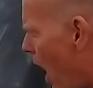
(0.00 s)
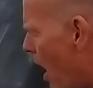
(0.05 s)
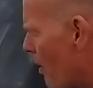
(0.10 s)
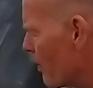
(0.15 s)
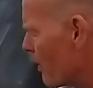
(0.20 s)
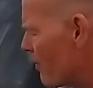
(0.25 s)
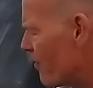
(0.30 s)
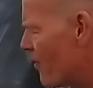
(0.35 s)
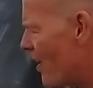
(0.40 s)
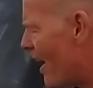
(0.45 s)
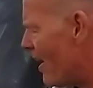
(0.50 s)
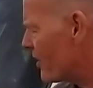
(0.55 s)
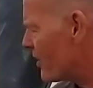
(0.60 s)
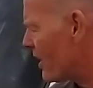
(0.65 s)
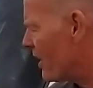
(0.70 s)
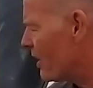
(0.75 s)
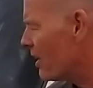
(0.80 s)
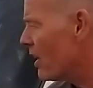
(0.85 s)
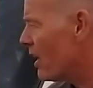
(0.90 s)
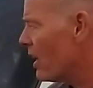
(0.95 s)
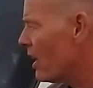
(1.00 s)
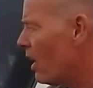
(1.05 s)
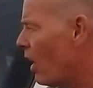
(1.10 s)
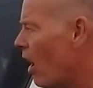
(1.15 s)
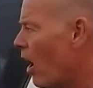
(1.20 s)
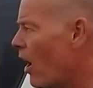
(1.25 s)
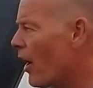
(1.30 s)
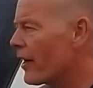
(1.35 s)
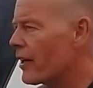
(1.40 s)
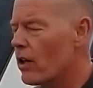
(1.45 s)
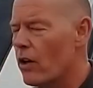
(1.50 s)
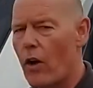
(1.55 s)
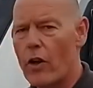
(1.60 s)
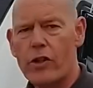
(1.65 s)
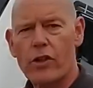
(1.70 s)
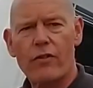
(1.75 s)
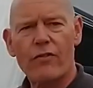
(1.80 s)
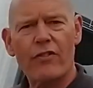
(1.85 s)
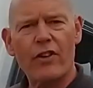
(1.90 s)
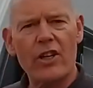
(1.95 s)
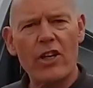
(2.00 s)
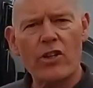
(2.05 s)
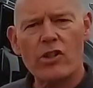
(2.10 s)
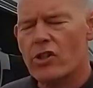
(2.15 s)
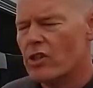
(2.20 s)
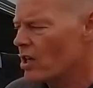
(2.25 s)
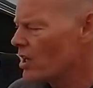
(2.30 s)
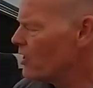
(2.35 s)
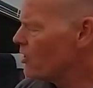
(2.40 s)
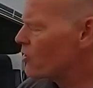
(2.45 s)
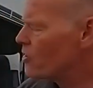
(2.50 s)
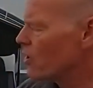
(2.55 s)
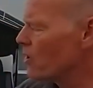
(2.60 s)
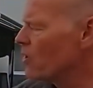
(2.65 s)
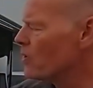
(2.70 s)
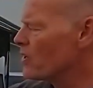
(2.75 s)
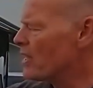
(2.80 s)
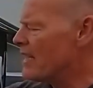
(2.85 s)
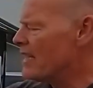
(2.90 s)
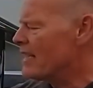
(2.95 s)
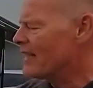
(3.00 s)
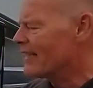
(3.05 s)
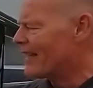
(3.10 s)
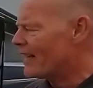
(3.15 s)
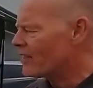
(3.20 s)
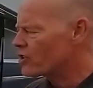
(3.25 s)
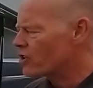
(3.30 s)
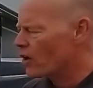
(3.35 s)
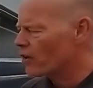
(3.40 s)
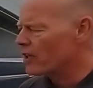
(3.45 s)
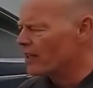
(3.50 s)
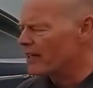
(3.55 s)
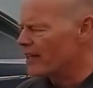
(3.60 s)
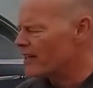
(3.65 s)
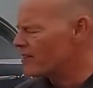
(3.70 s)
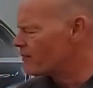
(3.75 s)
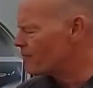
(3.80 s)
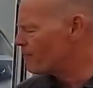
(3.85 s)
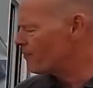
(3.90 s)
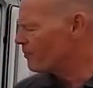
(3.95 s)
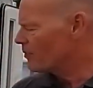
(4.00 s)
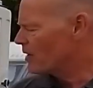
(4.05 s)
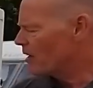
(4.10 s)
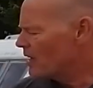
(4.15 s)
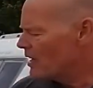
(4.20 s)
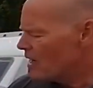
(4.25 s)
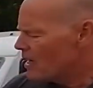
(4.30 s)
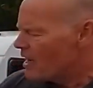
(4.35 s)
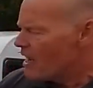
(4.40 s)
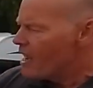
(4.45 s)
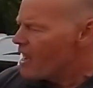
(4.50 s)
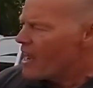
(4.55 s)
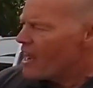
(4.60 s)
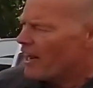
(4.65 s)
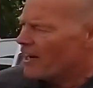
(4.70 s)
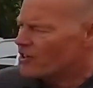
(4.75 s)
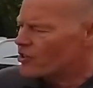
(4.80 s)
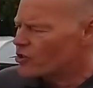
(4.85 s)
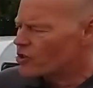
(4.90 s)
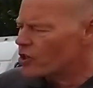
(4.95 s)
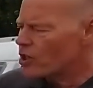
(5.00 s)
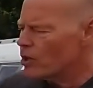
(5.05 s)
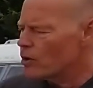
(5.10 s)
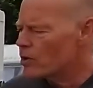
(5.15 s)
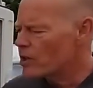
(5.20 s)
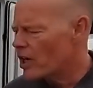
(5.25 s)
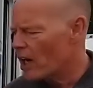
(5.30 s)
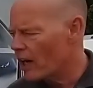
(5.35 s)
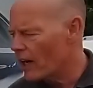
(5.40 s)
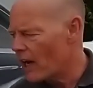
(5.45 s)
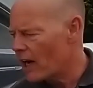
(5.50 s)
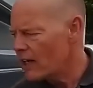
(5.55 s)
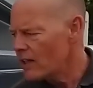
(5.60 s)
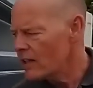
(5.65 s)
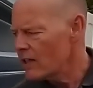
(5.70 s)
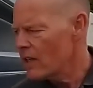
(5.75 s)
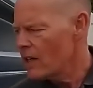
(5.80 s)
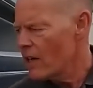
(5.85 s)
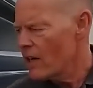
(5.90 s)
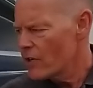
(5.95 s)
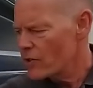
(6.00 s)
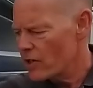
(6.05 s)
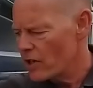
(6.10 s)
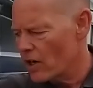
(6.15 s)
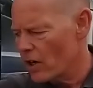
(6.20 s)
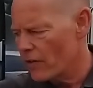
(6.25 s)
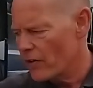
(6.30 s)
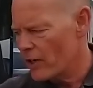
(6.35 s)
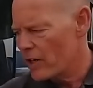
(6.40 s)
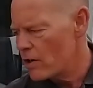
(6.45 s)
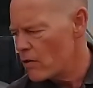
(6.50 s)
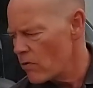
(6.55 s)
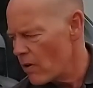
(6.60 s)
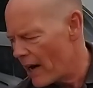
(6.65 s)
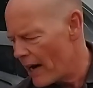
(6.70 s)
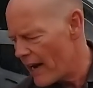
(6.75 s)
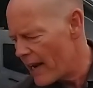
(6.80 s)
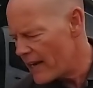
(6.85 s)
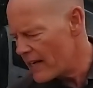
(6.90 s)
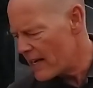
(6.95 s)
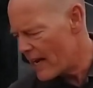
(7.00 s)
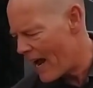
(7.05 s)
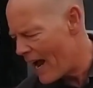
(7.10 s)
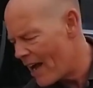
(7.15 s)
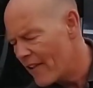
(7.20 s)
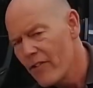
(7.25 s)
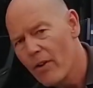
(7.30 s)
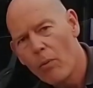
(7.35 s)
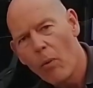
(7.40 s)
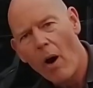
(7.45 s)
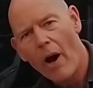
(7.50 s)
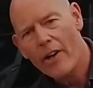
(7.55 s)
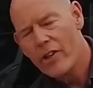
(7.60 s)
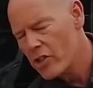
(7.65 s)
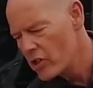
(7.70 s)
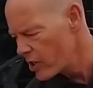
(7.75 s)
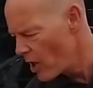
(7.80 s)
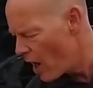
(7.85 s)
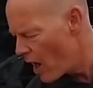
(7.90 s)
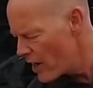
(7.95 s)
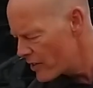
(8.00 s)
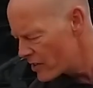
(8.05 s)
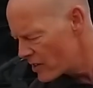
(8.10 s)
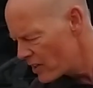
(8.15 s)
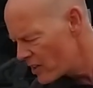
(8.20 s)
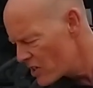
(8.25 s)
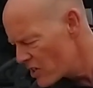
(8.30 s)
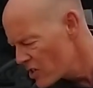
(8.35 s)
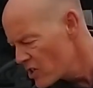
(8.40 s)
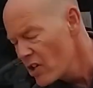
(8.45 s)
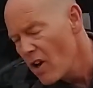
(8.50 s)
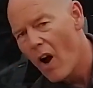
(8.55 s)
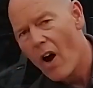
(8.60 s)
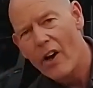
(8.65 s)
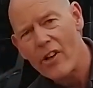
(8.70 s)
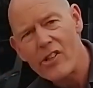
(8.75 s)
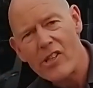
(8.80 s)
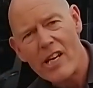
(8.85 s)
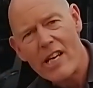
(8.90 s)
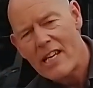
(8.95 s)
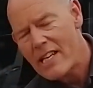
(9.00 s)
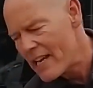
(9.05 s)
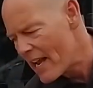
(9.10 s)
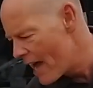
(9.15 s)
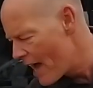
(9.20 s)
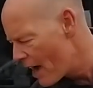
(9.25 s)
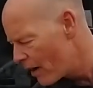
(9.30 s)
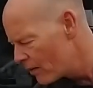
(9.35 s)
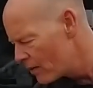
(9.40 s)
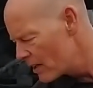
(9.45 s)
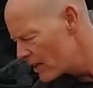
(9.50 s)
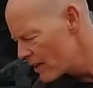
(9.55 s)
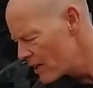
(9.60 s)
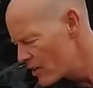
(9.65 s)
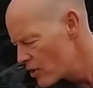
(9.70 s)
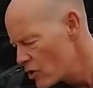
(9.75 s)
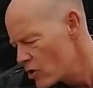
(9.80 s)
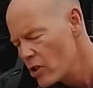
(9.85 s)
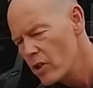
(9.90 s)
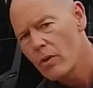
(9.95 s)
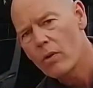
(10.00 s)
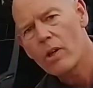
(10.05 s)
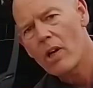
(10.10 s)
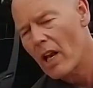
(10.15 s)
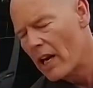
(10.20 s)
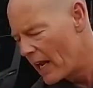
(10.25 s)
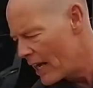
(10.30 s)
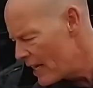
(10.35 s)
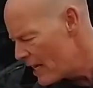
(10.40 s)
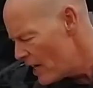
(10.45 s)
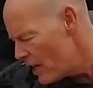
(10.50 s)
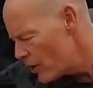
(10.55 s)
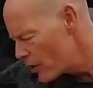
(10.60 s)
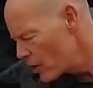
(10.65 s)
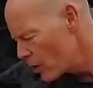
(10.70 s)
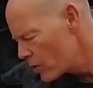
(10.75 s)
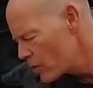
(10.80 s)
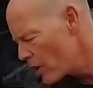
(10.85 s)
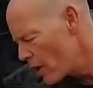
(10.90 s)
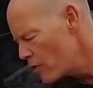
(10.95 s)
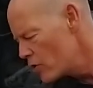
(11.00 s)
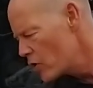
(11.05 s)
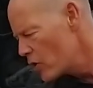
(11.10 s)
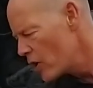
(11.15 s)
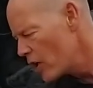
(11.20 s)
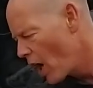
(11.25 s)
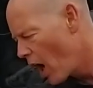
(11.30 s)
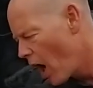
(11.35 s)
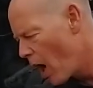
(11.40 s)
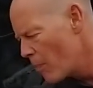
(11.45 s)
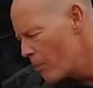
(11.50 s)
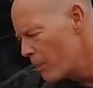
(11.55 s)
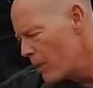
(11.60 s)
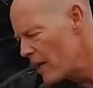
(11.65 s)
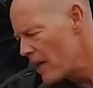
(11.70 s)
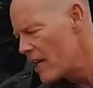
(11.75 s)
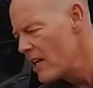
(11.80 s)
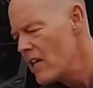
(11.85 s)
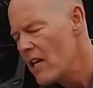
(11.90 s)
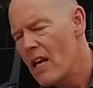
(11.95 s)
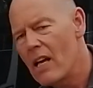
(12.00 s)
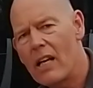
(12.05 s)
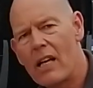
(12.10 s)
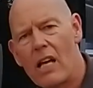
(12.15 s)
carbon effect high gloss finish to the gas locker lid. It's two colour. So you've got the grey and the white sides. This is not a decal, it's two colour. It's also GRP.